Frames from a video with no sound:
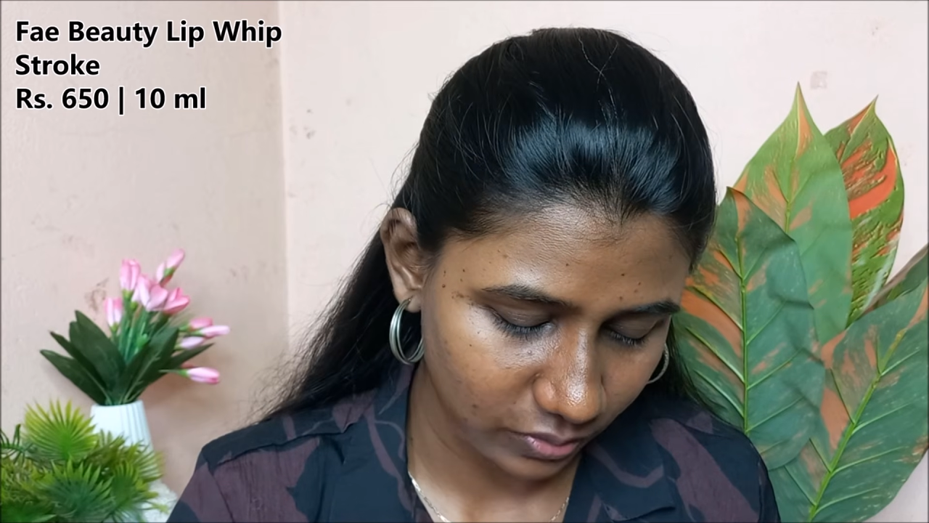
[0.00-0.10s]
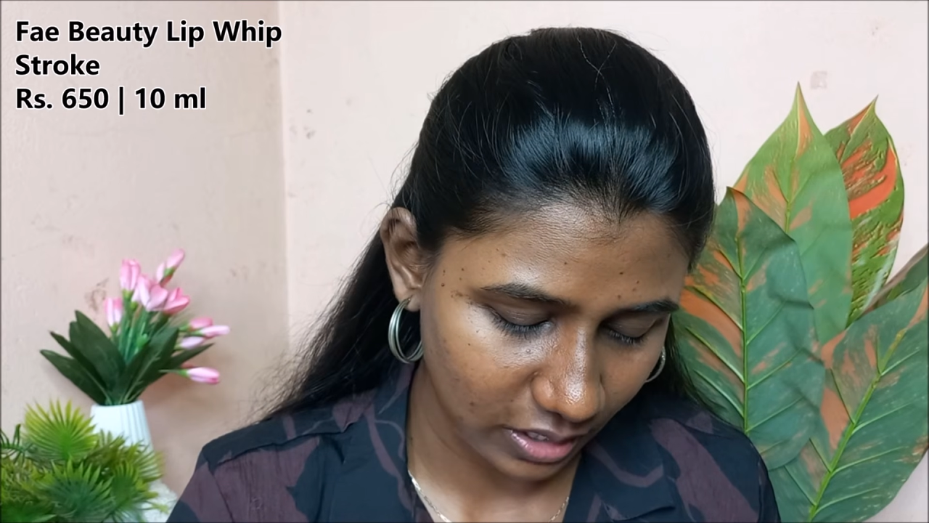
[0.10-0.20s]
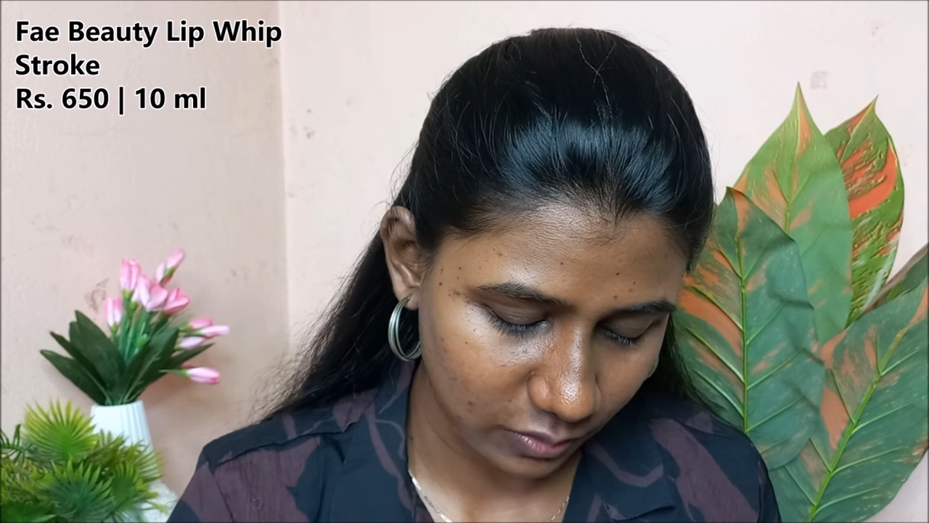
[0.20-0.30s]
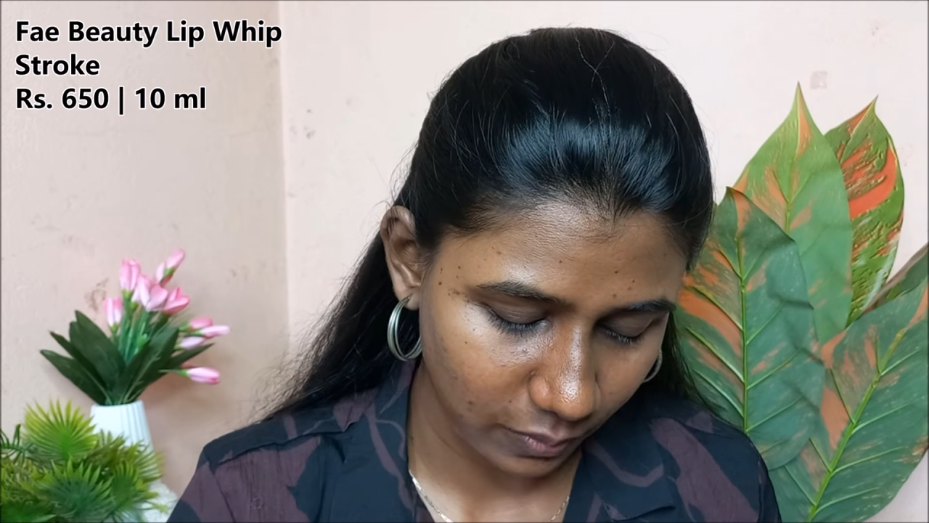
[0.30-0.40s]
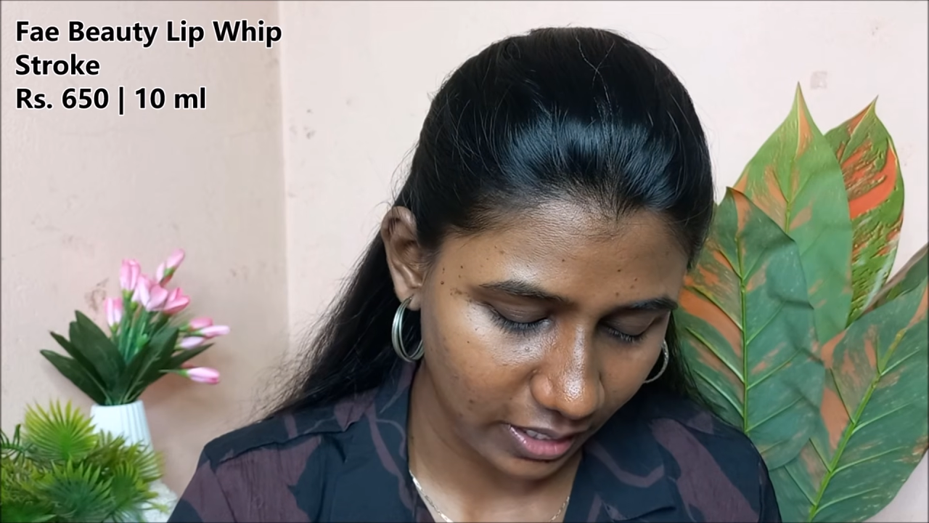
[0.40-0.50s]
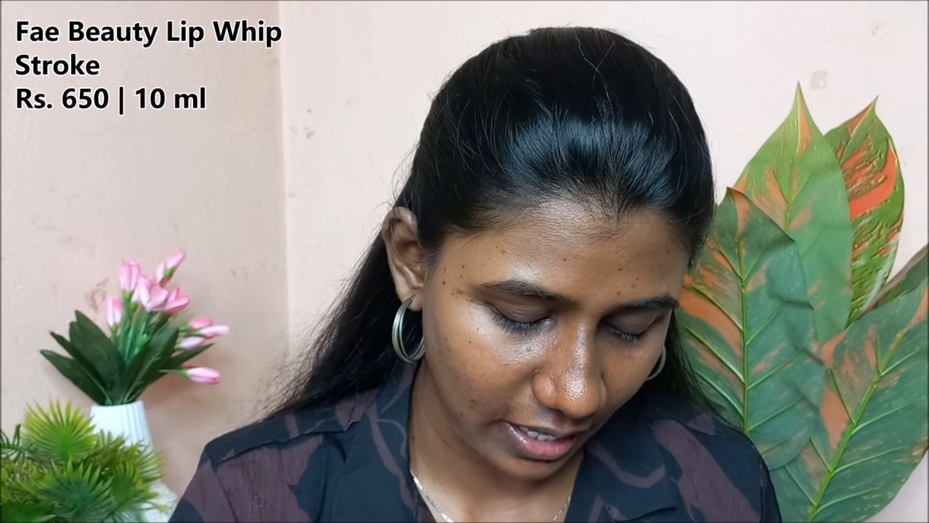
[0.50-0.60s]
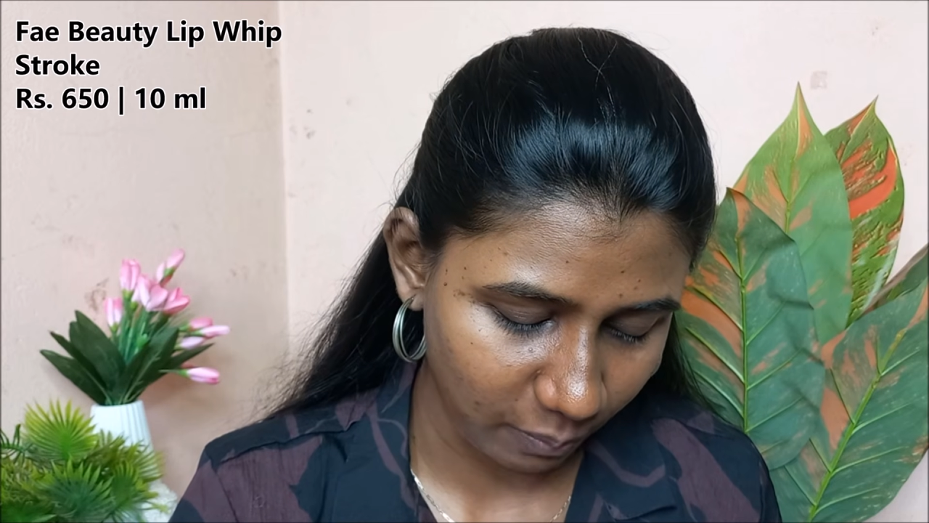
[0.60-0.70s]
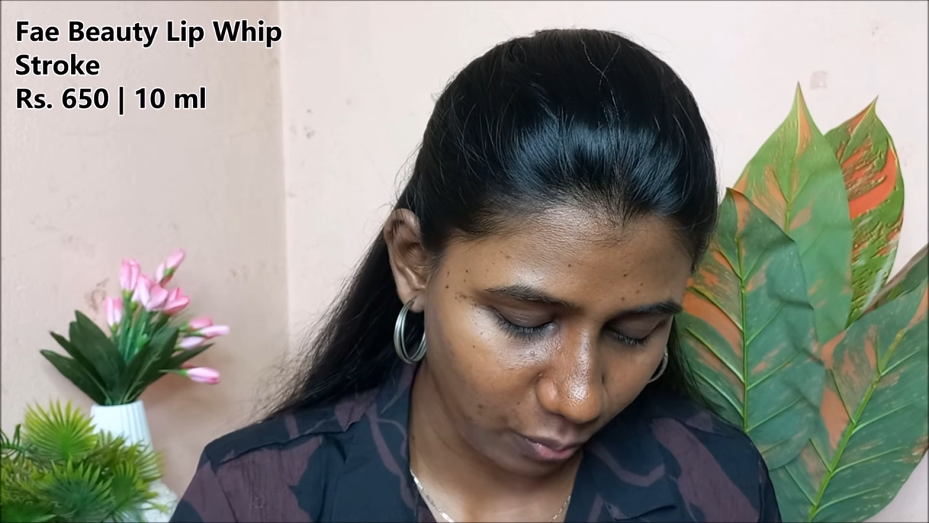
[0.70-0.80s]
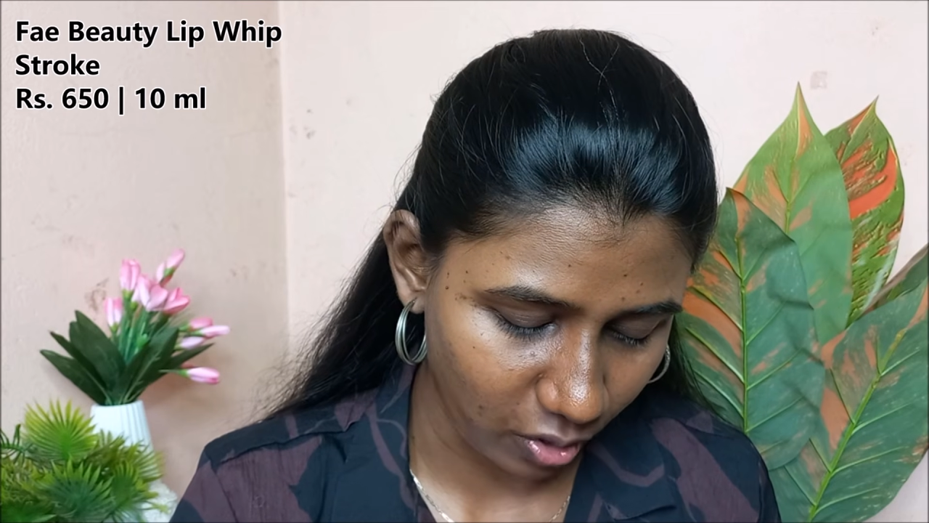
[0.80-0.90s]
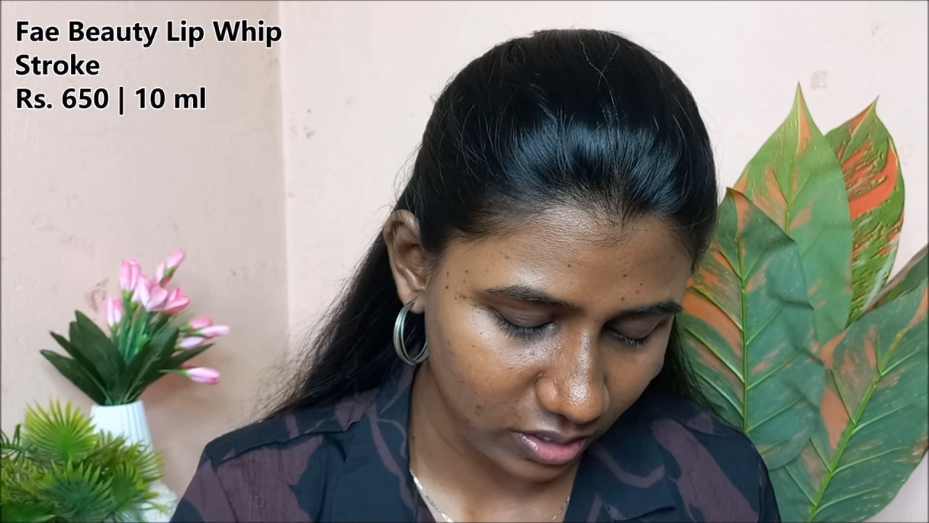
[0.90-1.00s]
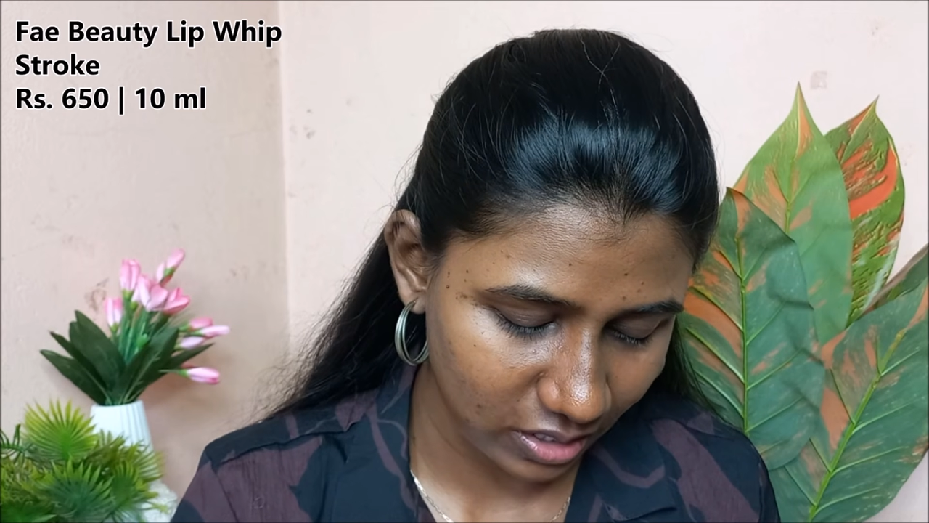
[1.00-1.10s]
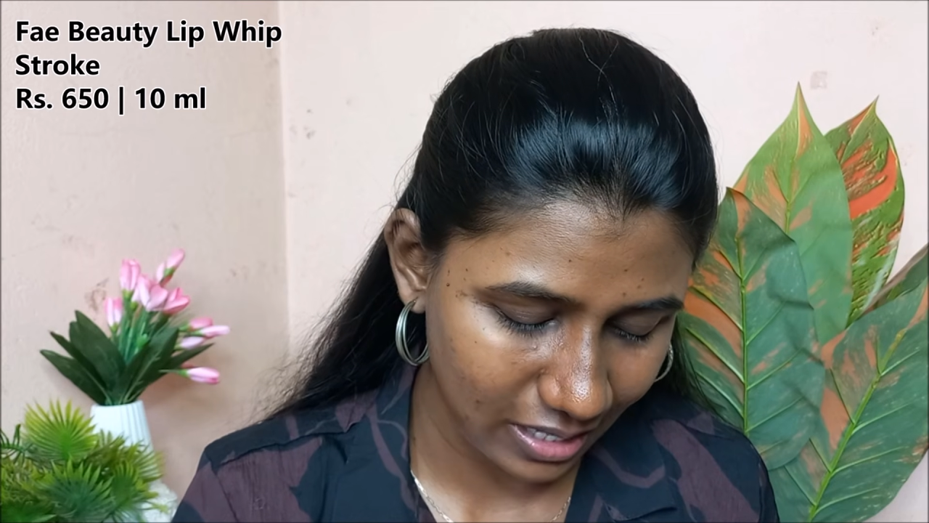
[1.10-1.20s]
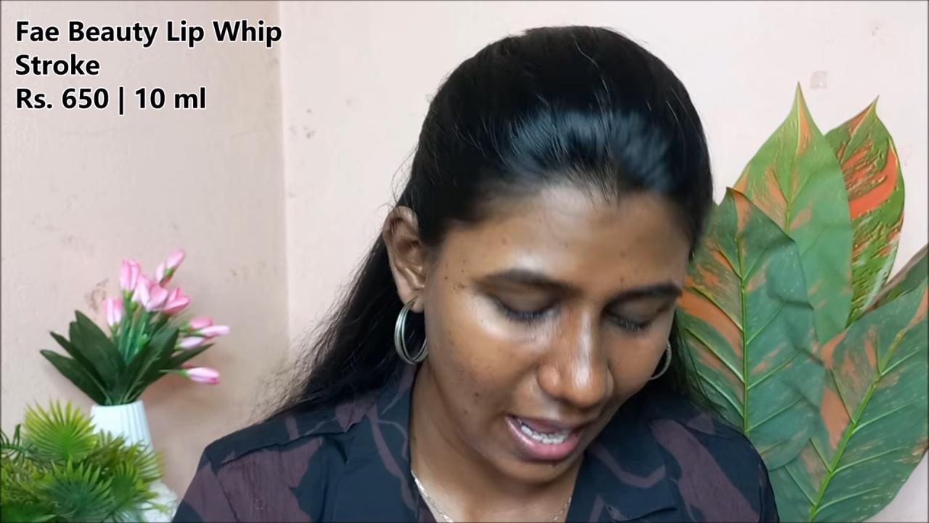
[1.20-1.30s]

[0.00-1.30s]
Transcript: that's why I bought it.